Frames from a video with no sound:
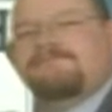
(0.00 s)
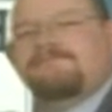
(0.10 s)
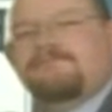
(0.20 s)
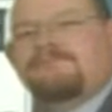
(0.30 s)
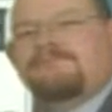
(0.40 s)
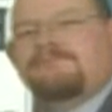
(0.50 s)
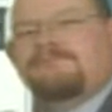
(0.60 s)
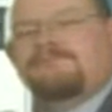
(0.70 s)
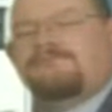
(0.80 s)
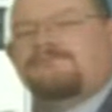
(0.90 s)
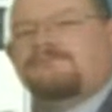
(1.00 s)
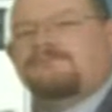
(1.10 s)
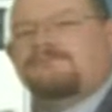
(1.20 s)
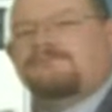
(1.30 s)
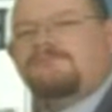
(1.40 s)

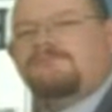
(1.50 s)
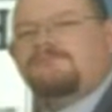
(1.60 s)
No one is speaking in this clip.